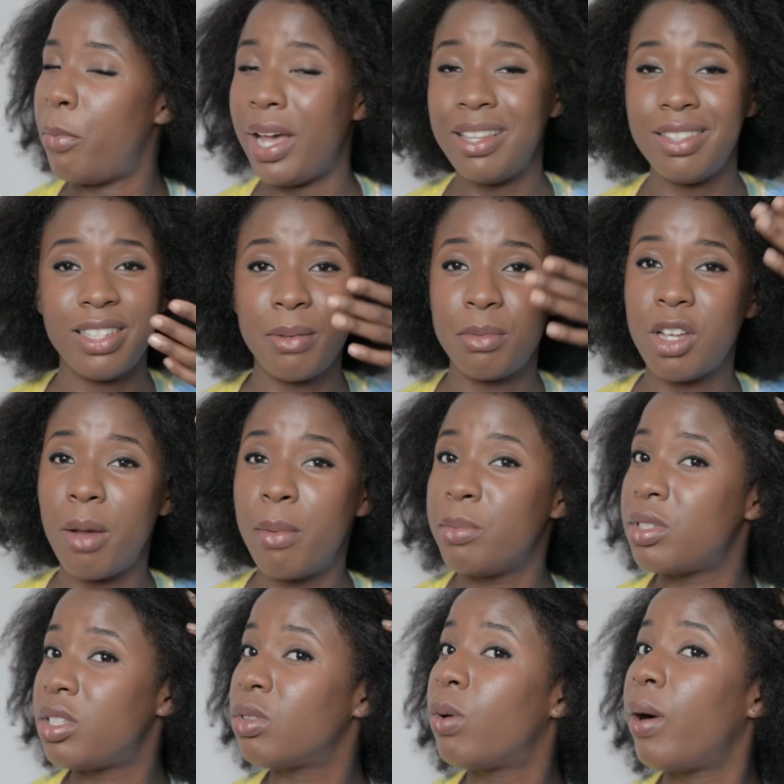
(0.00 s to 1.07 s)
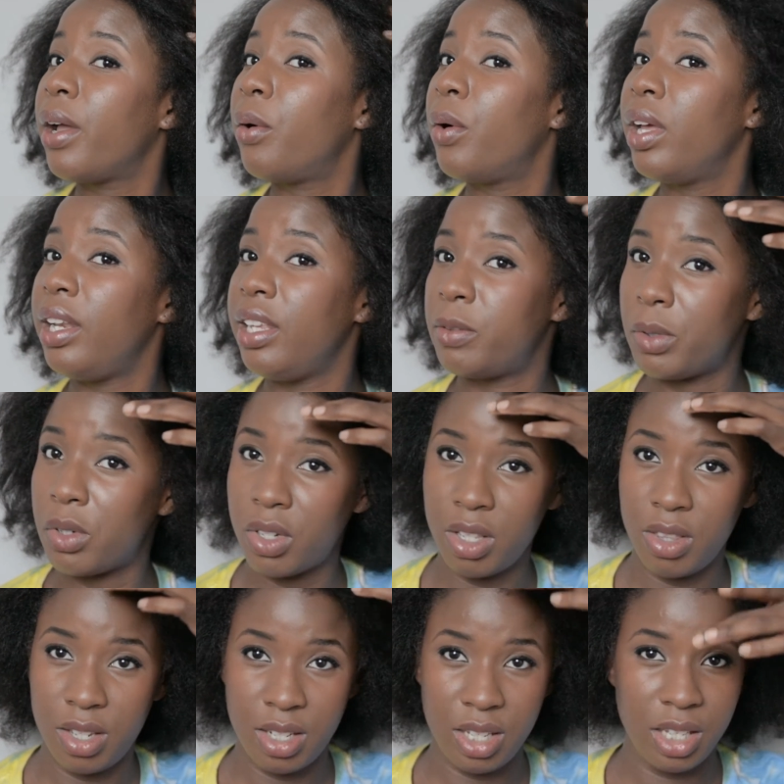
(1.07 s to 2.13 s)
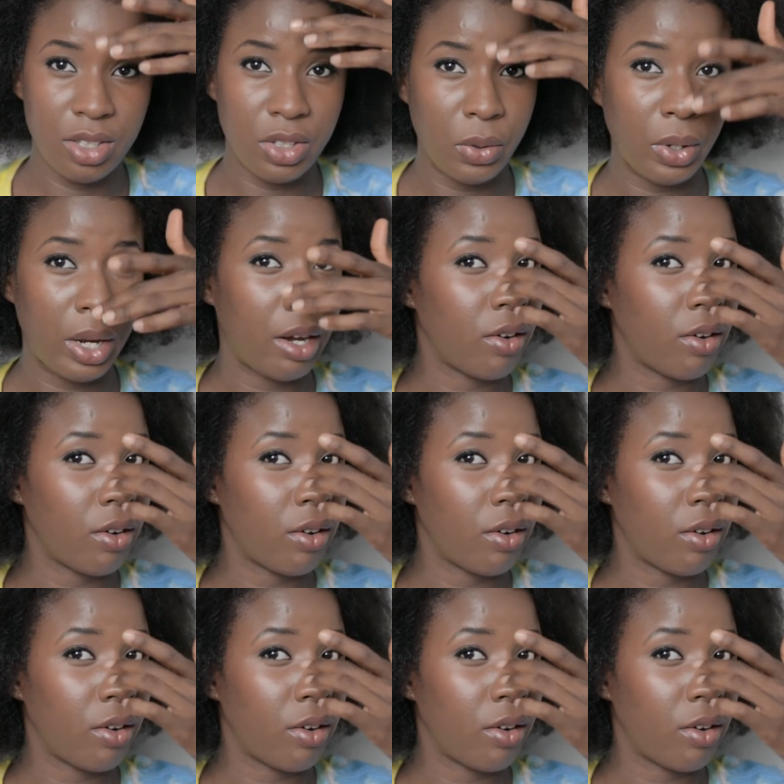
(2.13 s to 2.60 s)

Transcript: but at the same time, I'm still quite oily, especially in the T-zone